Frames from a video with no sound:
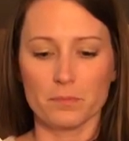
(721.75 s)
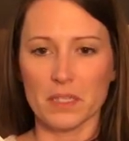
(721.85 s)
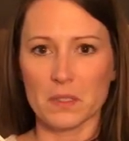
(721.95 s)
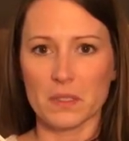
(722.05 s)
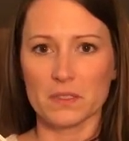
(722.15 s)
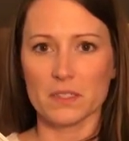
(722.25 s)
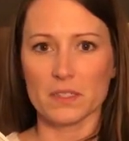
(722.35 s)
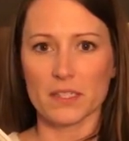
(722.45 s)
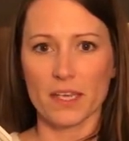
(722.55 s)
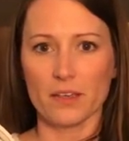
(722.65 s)
beaded
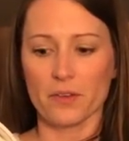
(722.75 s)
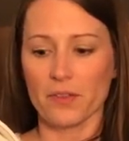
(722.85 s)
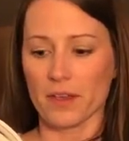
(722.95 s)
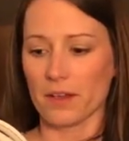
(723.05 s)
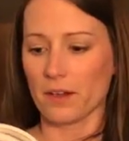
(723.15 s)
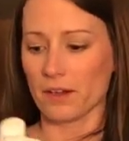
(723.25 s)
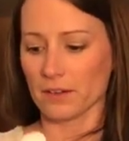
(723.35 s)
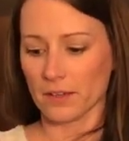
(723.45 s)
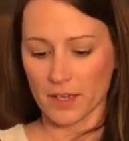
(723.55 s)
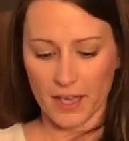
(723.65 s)
detail
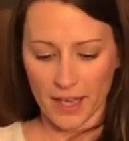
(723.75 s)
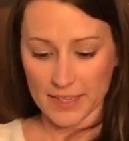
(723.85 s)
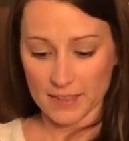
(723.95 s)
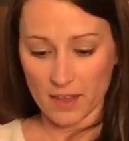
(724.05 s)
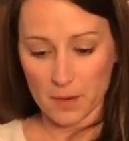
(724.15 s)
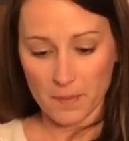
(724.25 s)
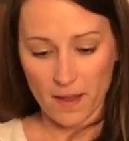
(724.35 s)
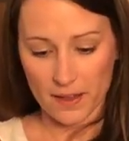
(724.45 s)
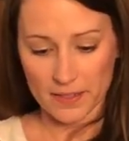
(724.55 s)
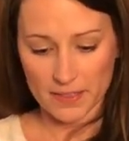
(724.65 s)
there. Has a lot of
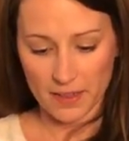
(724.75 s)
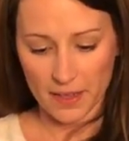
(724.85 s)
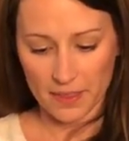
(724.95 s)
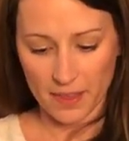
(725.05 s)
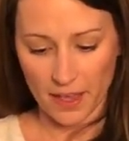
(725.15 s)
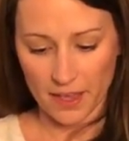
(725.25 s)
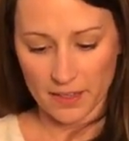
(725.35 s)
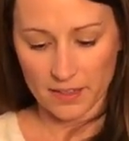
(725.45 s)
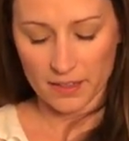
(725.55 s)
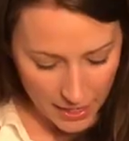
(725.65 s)
pockets. I like
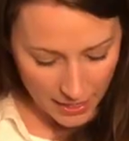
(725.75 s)
that.